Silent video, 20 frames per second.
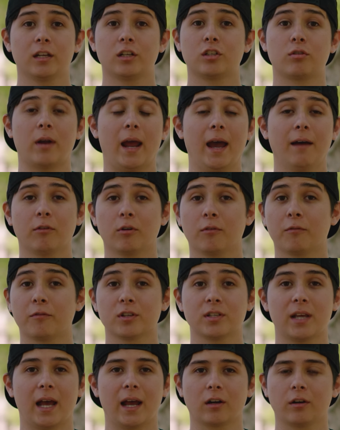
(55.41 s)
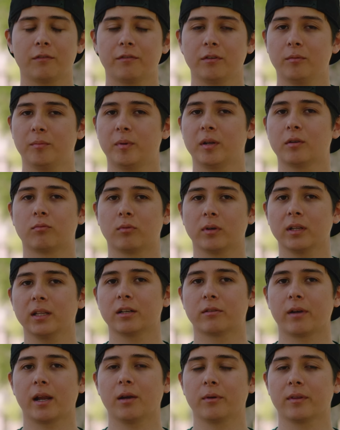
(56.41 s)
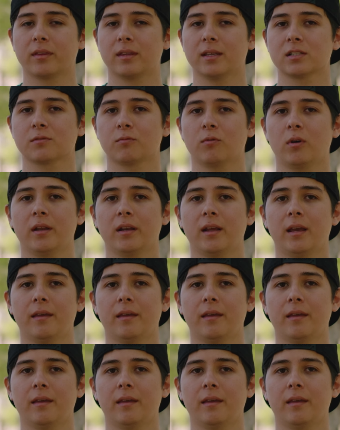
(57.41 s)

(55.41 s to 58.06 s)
Travel photography would be really great with this one.